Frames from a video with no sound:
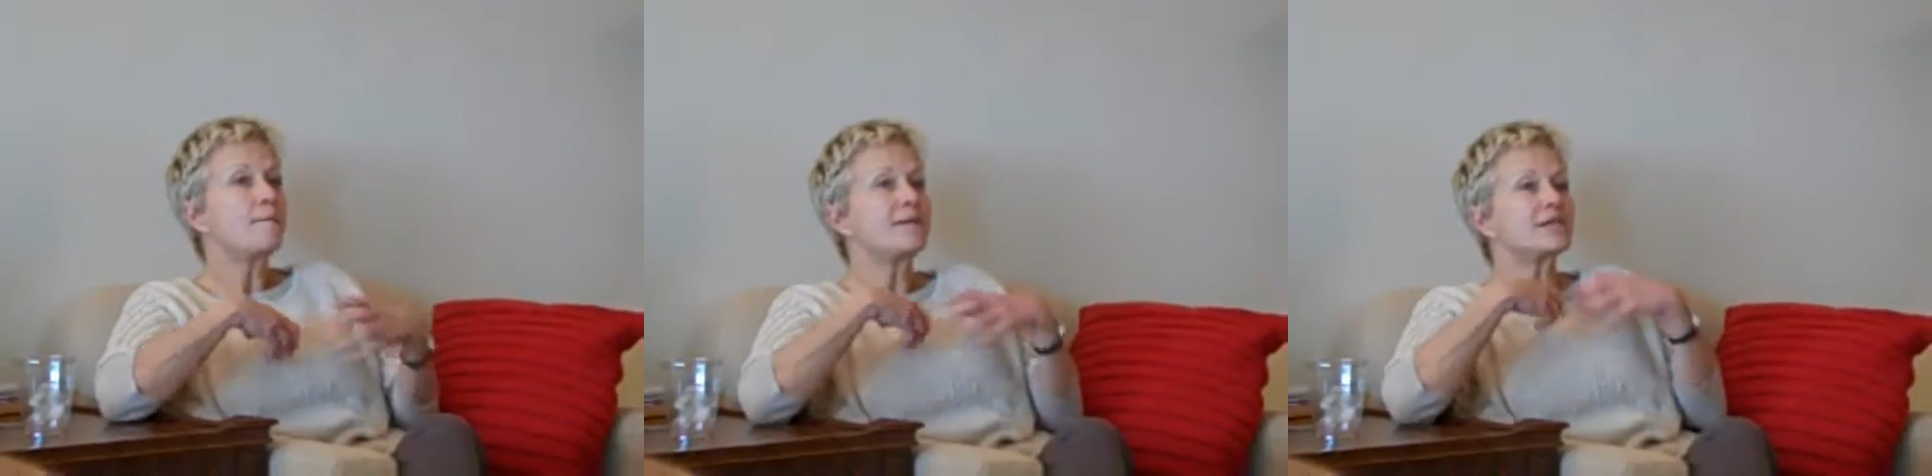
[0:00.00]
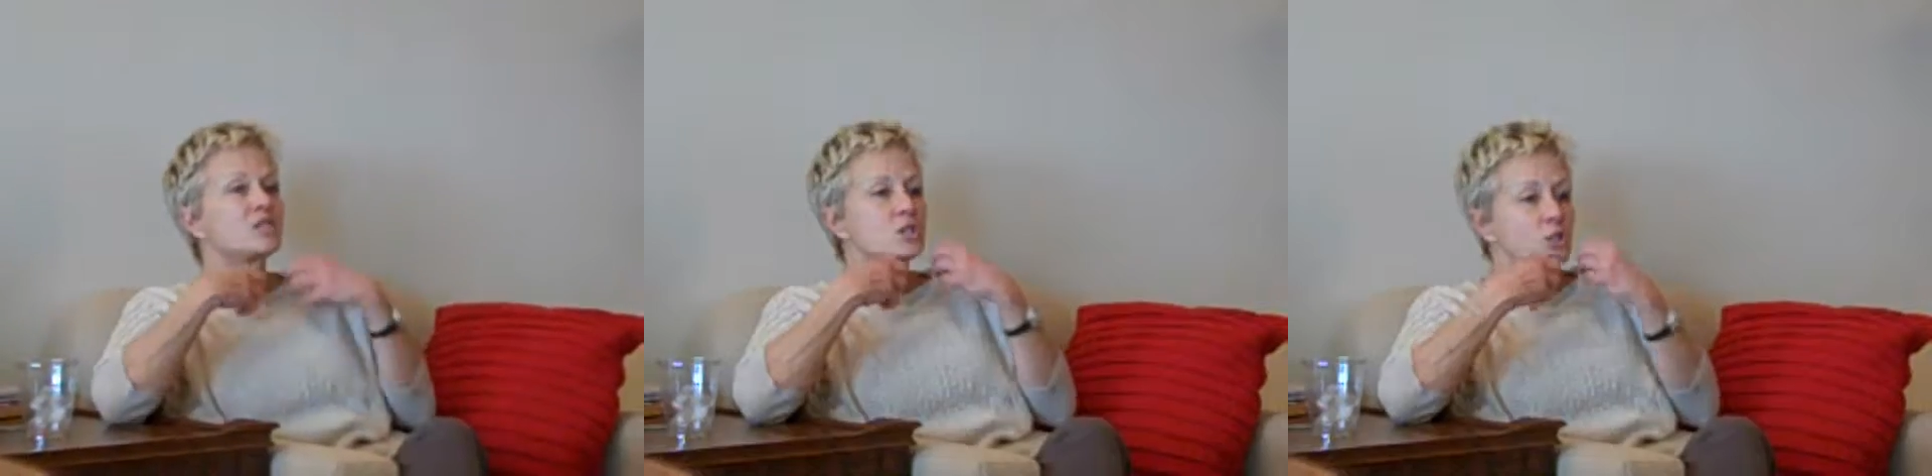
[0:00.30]

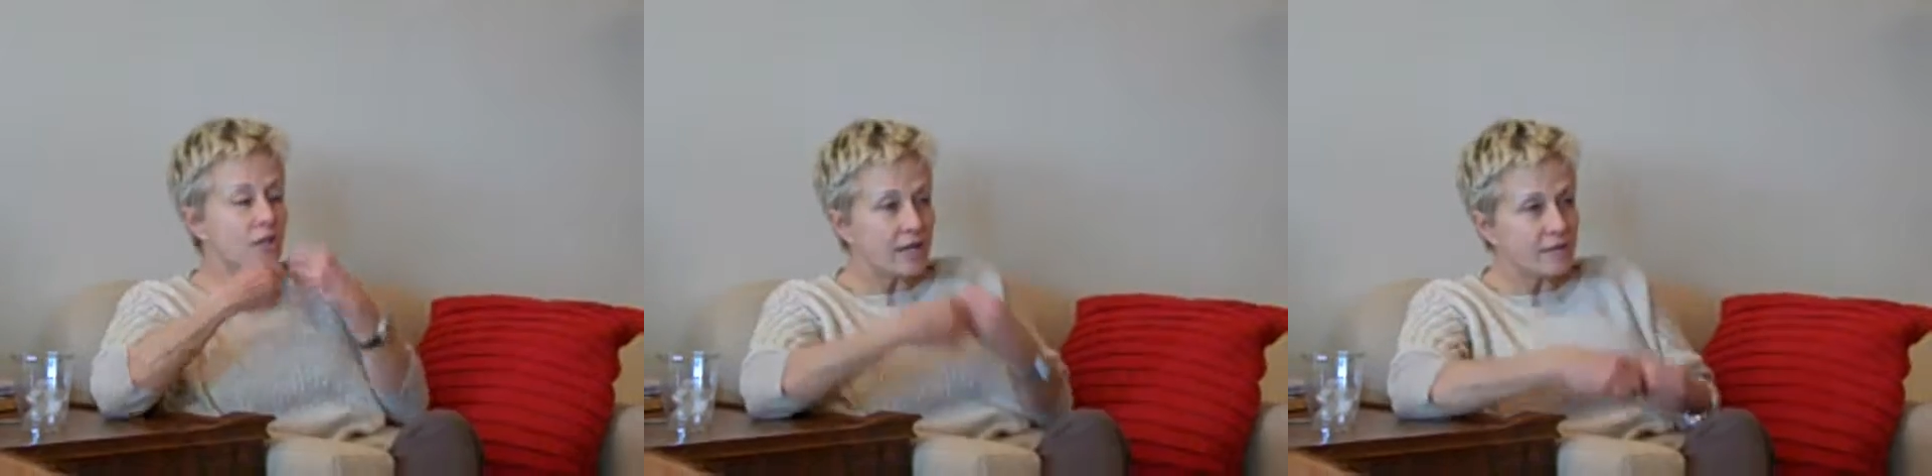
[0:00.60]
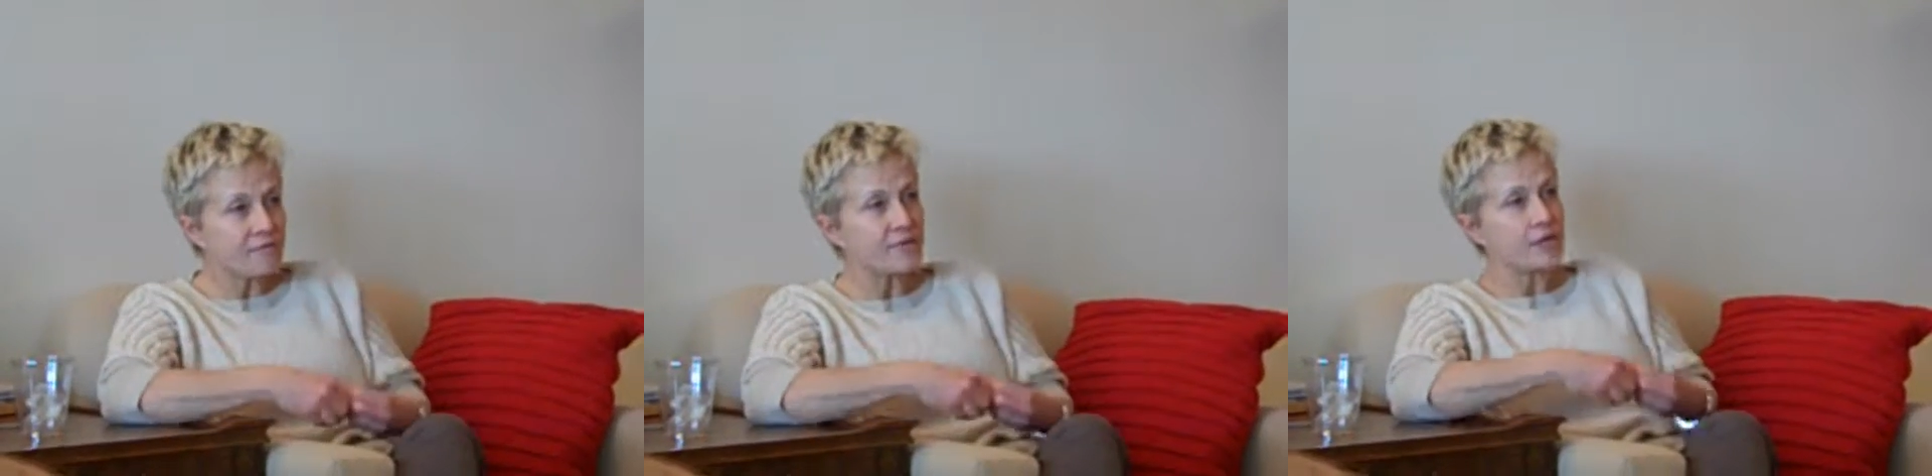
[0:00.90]
but to
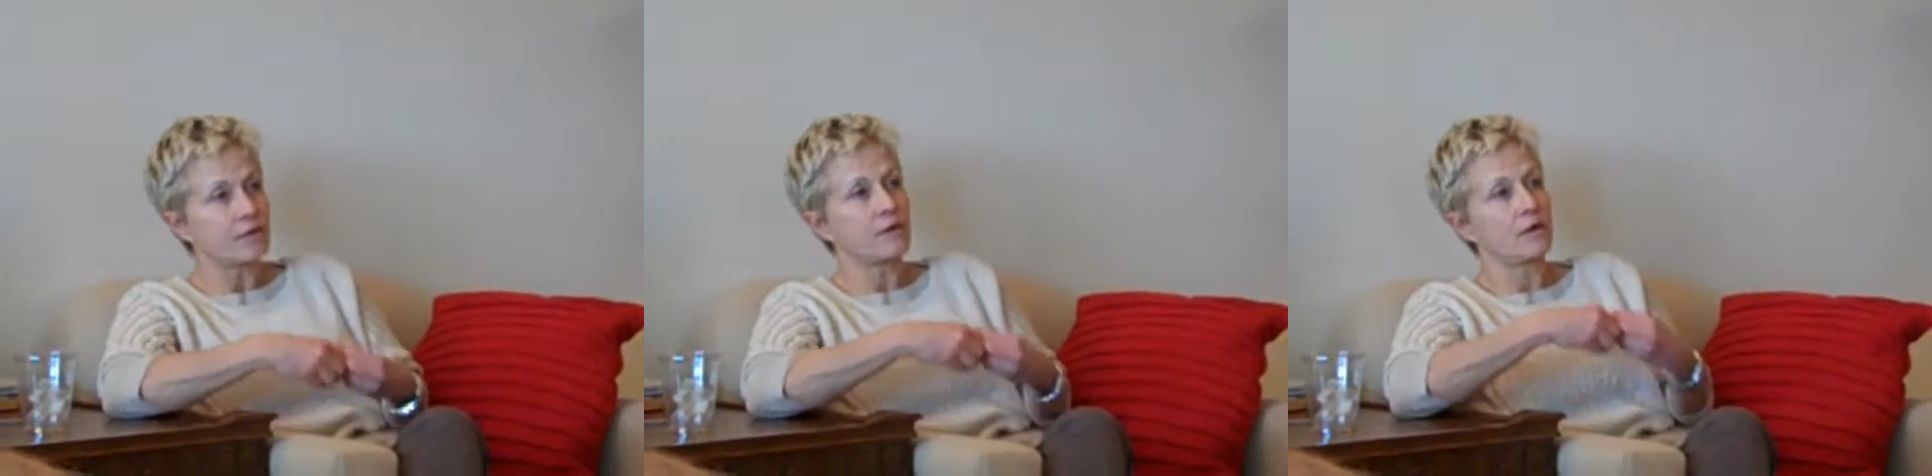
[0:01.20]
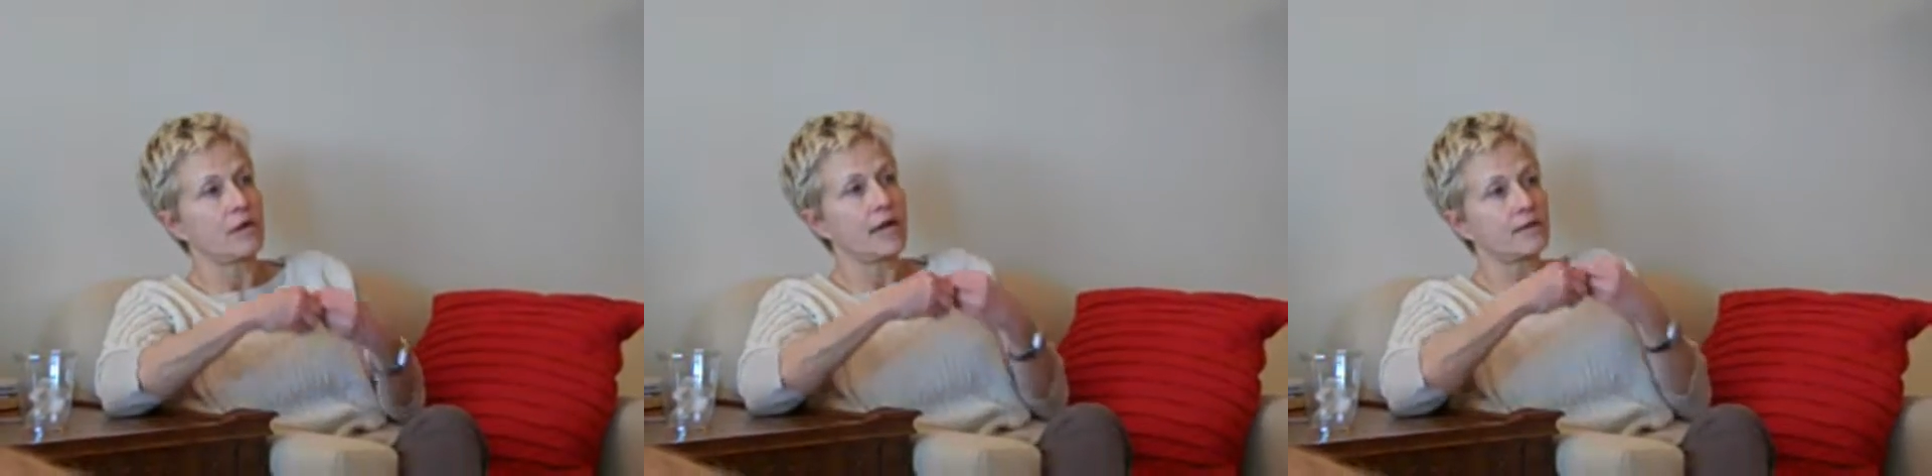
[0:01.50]
live there
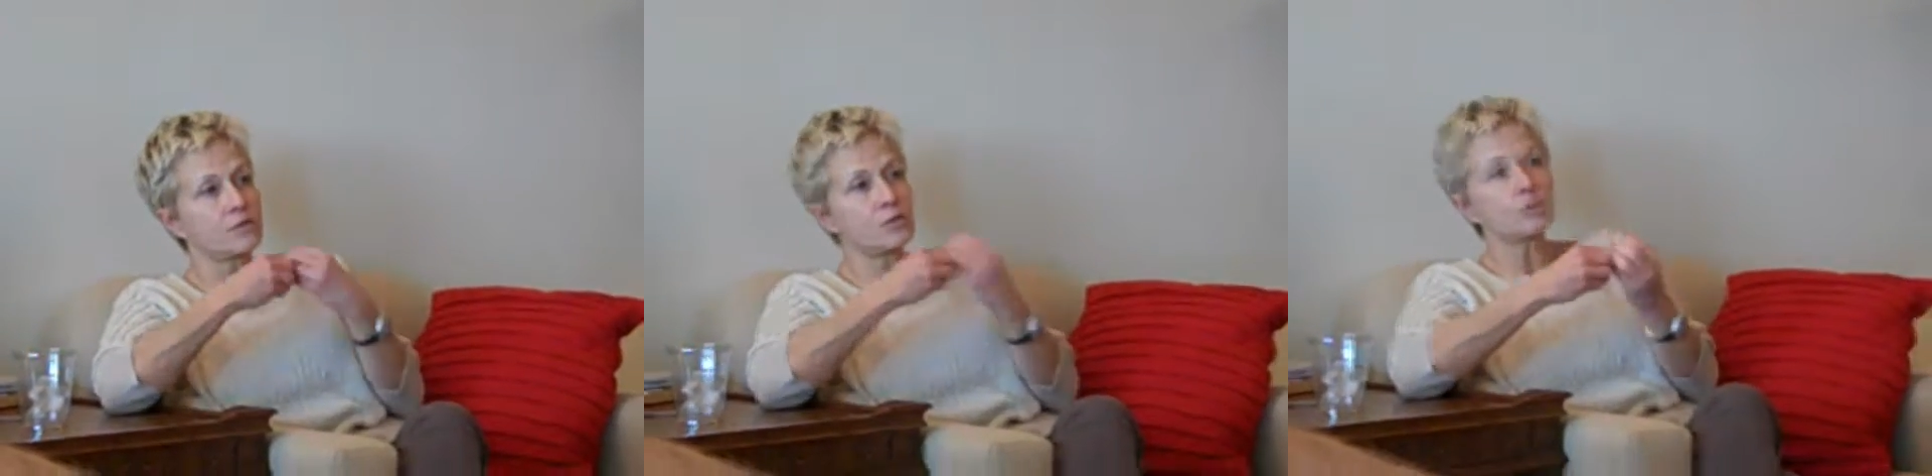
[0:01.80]
and